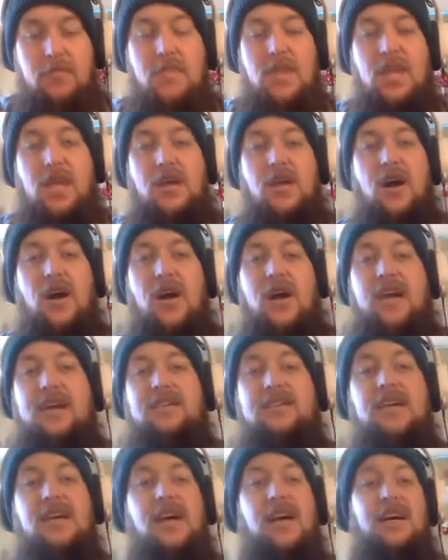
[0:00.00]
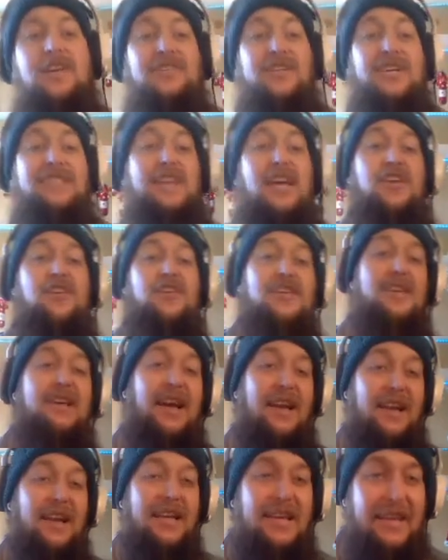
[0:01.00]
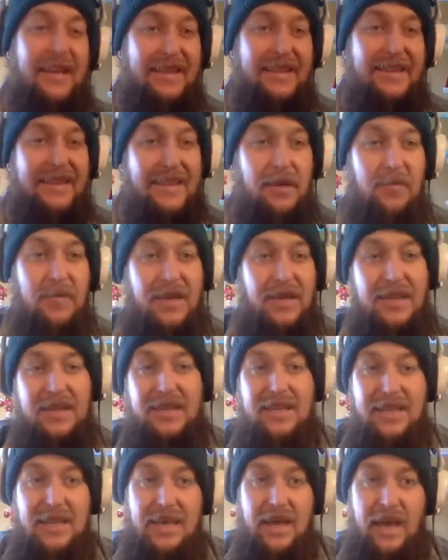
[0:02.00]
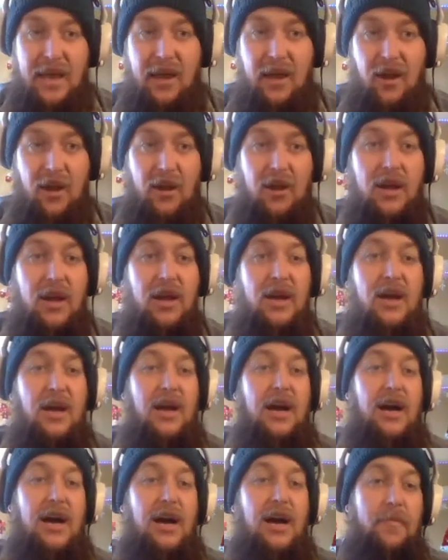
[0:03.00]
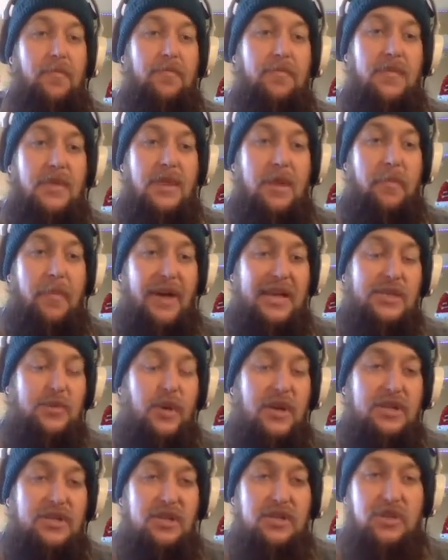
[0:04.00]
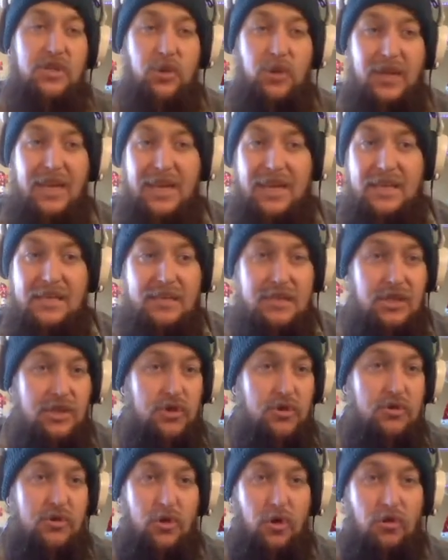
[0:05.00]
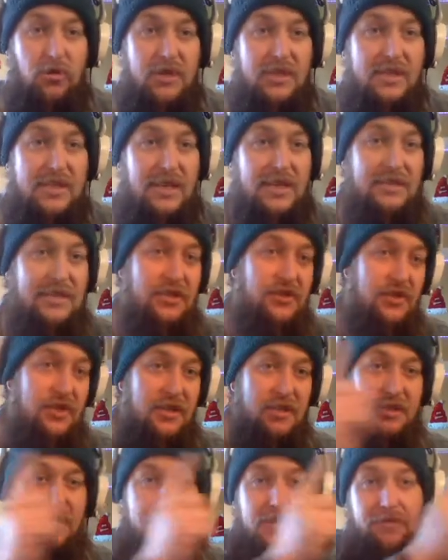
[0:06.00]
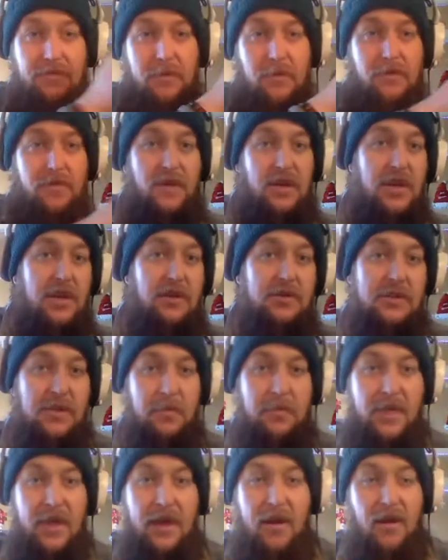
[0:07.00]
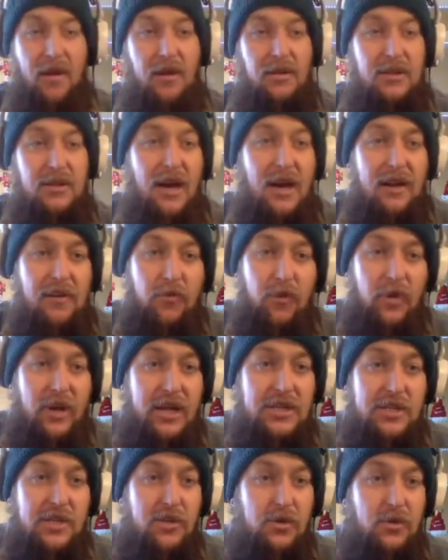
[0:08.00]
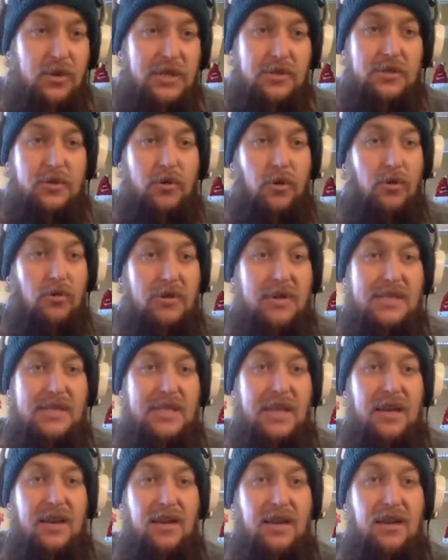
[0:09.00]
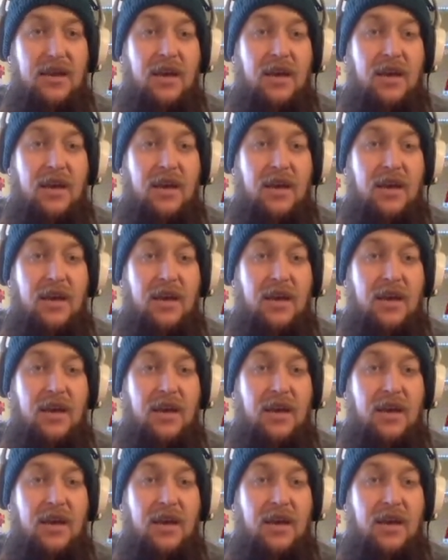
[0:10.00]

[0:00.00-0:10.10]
Alright, so that's how you can kind of get them in the air. The best way to do it is to do door resets. As you can see from the videos up there, a lot of what I do is door resetting.